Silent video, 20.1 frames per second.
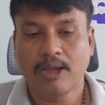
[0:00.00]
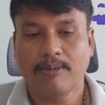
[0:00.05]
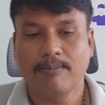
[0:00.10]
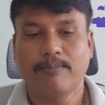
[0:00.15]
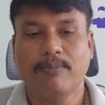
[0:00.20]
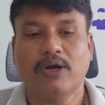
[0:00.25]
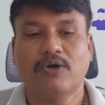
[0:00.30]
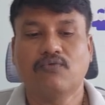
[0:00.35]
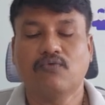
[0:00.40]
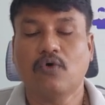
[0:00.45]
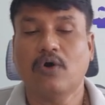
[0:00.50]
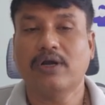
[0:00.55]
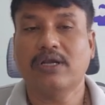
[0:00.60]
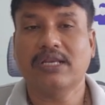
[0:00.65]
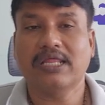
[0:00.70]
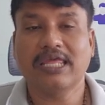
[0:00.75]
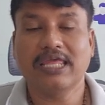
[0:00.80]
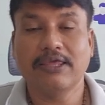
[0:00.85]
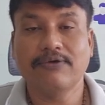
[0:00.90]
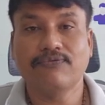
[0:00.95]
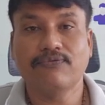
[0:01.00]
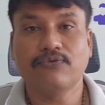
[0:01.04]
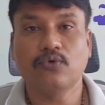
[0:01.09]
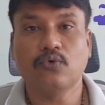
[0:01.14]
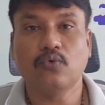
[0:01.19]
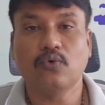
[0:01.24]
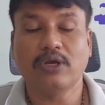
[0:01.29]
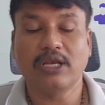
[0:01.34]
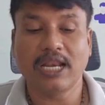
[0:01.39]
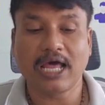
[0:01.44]
But what if
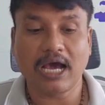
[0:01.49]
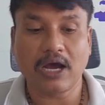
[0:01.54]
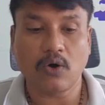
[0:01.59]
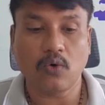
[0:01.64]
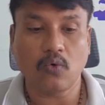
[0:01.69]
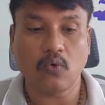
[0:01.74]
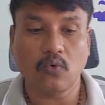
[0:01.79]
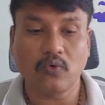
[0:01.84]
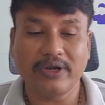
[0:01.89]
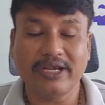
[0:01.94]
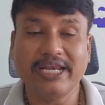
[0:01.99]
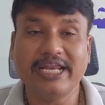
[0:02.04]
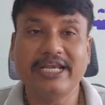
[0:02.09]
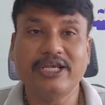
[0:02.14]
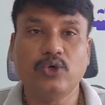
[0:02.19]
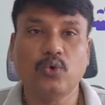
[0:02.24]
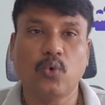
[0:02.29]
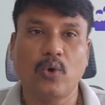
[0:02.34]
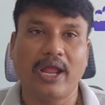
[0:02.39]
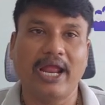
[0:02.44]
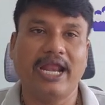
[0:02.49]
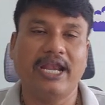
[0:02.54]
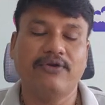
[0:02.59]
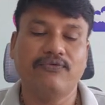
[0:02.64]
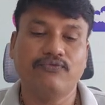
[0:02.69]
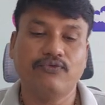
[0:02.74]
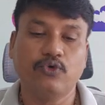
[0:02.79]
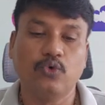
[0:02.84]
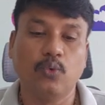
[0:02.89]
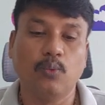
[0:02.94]
you now need to
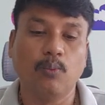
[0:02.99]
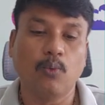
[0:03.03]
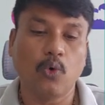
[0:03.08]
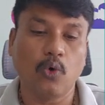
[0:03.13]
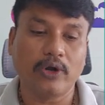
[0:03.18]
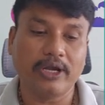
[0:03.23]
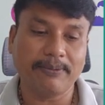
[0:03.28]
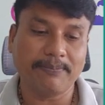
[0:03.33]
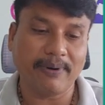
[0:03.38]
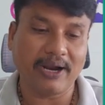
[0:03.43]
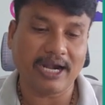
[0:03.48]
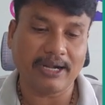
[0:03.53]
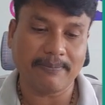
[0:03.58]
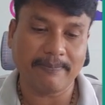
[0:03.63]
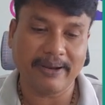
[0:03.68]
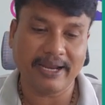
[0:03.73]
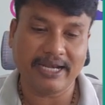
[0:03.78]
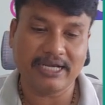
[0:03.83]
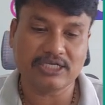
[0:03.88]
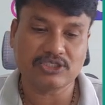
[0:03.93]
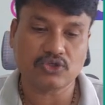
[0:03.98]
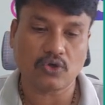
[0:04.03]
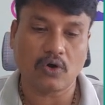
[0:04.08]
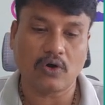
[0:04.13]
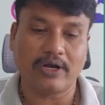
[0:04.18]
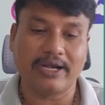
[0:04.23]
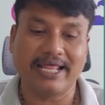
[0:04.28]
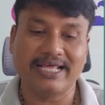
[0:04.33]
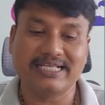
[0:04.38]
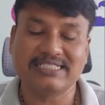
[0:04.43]
add few more departments
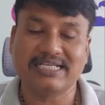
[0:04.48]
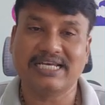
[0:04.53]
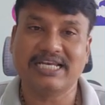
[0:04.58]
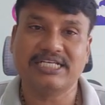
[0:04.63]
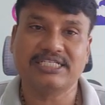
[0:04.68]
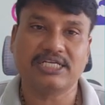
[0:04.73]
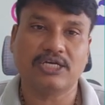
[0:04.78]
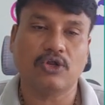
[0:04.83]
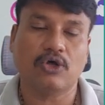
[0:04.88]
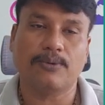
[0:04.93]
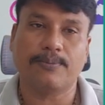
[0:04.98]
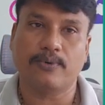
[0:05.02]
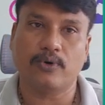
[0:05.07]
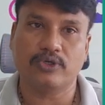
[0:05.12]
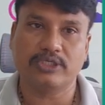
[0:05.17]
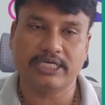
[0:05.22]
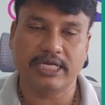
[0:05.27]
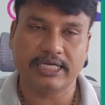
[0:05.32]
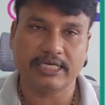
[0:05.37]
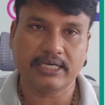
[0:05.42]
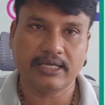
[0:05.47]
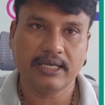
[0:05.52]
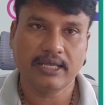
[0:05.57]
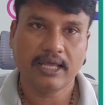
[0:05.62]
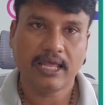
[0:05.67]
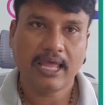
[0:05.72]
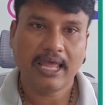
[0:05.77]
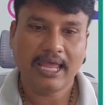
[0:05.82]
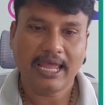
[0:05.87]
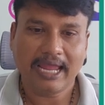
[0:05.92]
or designation or project,
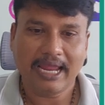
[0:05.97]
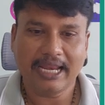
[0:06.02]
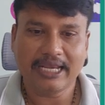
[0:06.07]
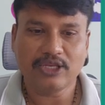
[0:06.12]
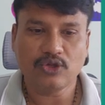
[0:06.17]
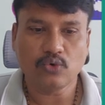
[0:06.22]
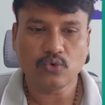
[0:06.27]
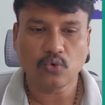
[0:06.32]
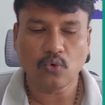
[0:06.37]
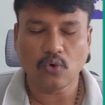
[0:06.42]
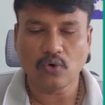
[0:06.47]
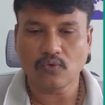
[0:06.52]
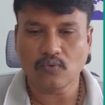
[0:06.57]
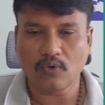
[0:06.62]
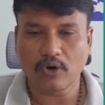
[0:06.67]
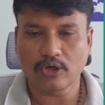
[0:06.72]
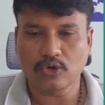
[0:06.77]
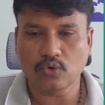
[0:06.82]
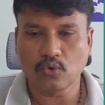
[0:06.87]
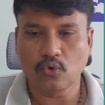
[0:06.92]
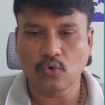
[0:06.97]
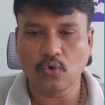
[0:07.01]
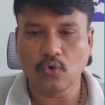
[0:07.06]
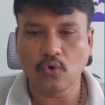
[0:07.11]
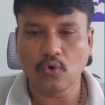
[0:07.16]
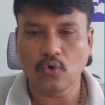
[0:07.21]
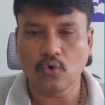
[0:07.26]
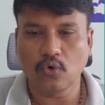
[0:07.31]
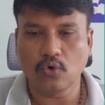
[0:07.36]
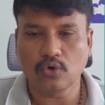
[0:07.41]
and you don't want to
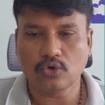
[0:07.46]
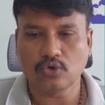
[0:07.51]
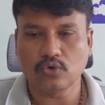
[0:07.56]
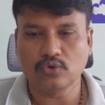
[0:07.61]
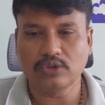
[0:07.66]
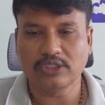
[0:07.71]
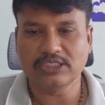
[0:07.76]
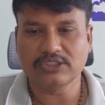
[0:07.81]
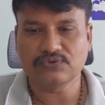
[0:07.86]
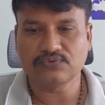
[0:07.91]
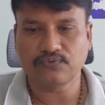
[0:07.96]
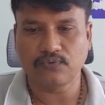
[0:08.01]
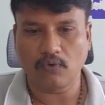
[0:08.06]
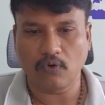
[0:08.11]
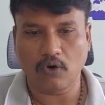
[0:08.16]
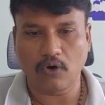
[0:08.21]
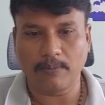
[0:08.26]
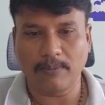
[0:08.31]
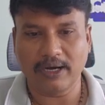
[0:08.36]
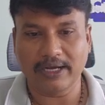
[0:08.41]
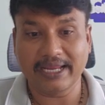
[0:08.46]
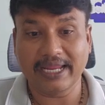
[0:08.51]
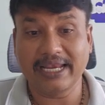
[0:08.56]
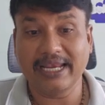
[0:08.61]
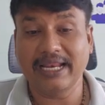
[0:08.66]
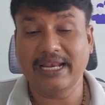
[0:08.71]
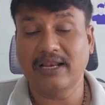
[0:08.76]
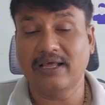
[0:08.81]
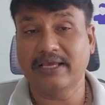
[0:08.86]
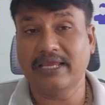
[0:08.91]
go to this form
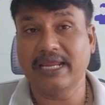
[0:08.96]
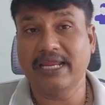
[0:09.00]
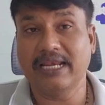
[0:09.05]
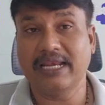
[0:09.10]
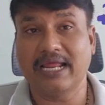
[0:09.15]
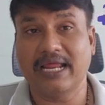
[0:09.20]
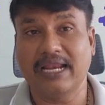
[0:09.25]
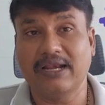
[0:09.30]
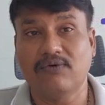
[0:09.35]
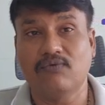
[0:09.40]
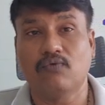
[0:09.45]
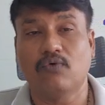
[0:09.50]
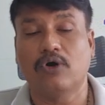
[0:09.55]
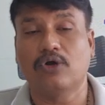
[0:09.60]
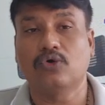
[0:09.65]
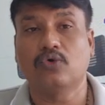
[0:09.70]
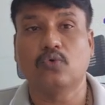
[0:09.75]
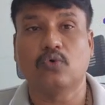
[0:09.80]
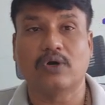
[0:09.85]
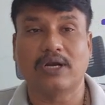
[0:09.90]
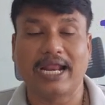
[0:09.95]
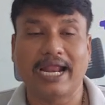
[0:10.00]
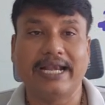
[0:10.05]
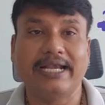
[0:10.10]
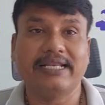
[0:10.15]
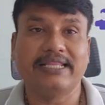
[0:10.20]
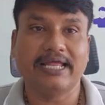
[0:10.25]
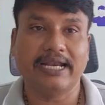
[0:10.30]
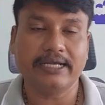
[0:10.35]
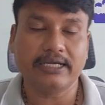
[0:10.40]
again and again and want to
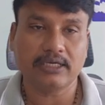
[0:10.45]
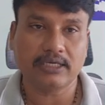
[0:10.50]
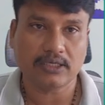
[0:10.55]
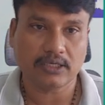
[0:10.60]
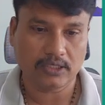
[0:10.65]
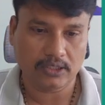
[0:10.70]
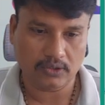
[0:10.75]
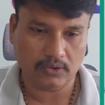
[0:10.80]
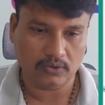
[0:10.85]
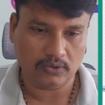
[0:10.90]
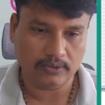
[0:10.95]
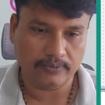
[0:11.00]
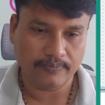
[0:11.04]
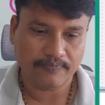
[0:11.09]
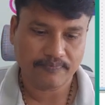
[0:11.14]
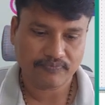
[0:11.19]
write that code?